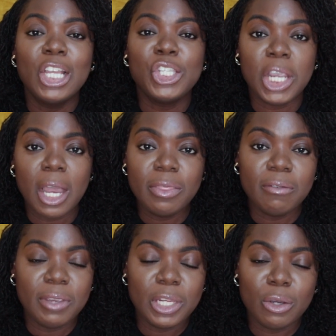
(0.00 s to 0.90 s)
check out the
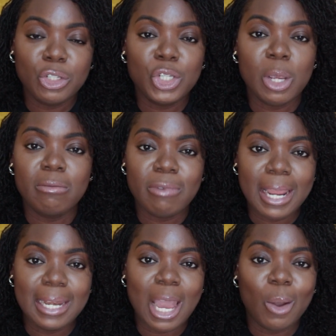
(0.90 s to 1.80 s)
video shown
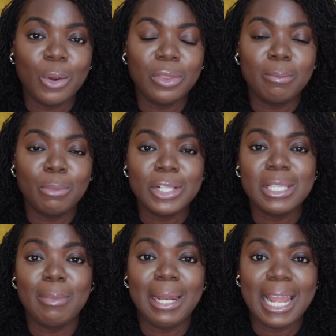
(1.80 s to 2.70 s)
right now on the
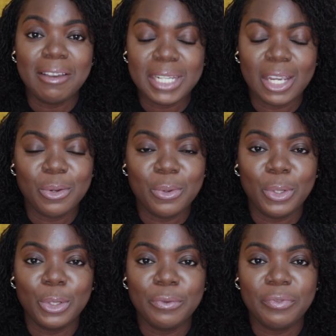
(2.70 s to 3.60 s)
bottom left hand
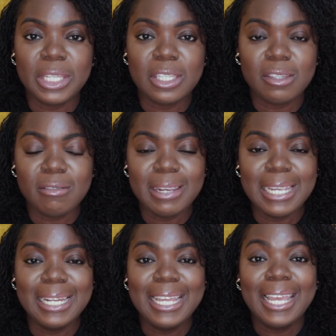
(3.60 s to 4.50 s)
corner of this
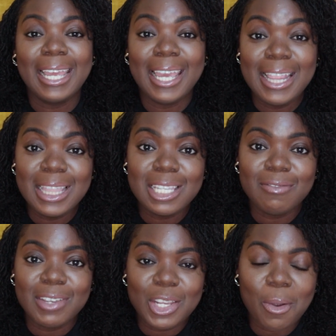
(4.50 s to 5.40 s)
screen. In this
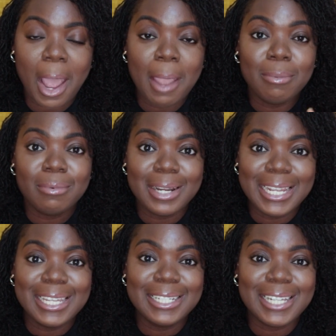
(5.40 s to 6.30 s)
video I
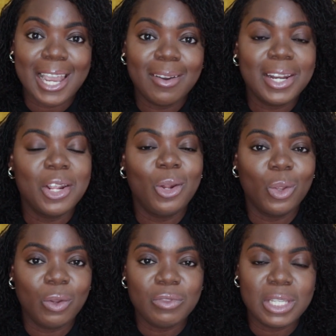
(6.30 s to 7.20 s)
break it down in a
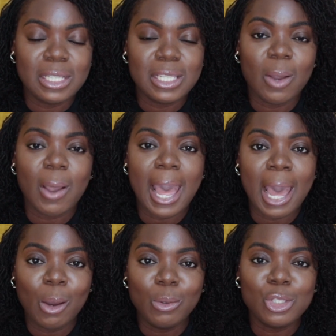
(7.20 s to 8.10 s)
lot of detail
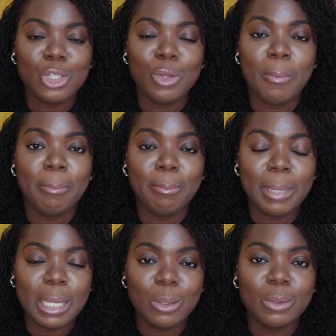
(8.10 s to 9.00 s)
how to
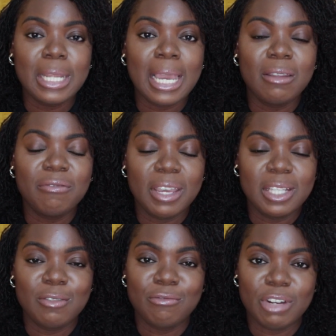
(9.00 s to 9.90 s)
build an
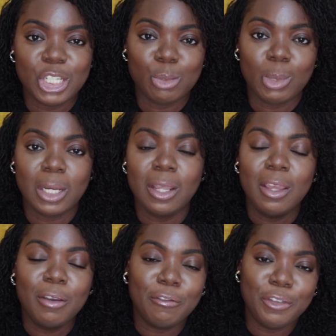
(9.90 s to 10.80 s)
effective regimen
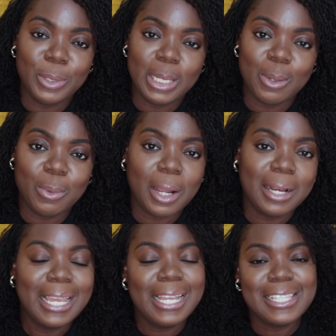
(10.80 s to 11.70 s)
for your little
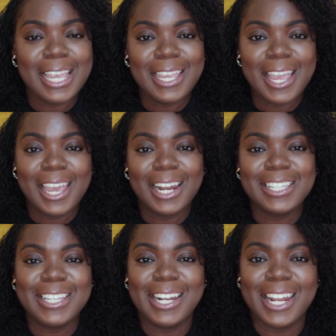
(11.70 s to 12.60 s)
one. Take care, and I'll
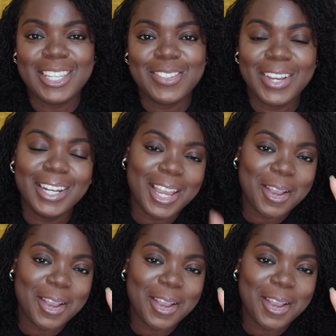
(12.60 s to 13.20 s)
see you in the next one.